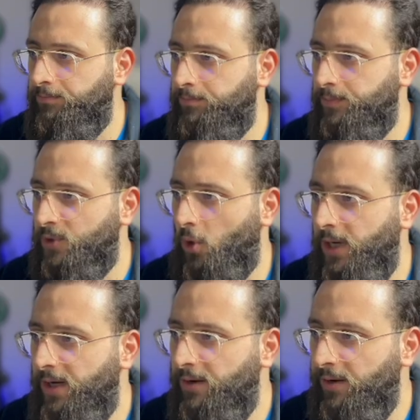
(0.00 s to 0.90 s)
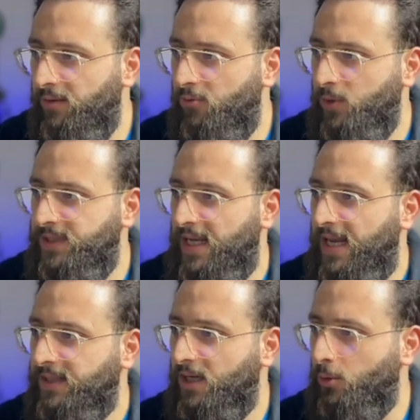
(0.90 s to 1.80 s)
So here, if we
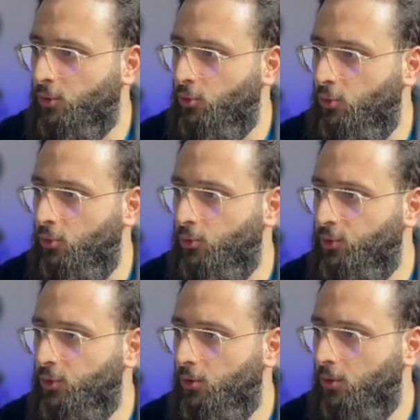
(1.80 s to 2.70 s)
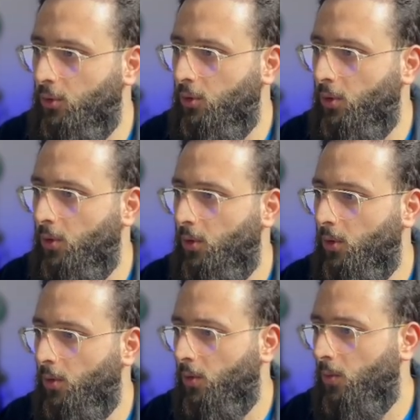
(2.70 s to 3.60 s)
select our to-dos,
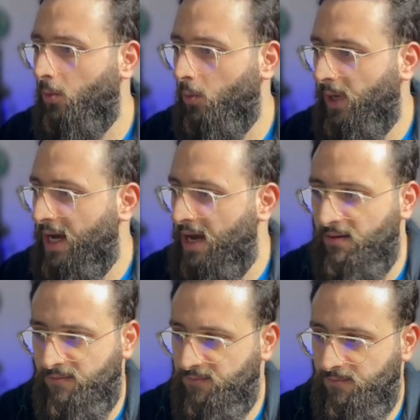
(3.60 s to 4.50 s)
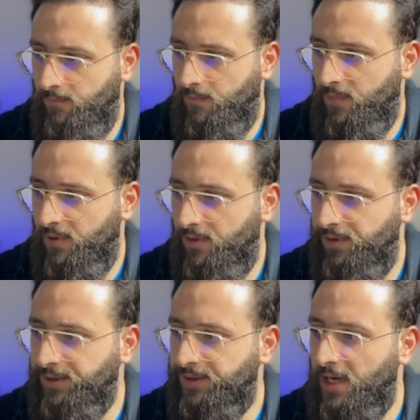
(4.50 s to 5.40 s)
we have
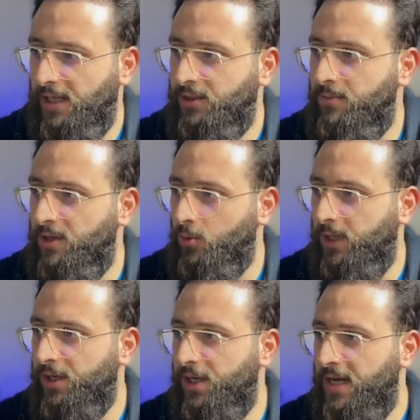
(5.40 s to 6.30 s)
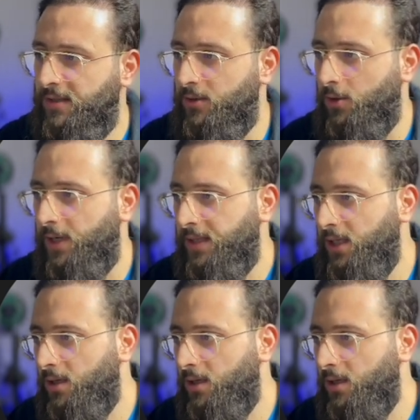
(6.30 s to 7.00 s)
this item that we created already.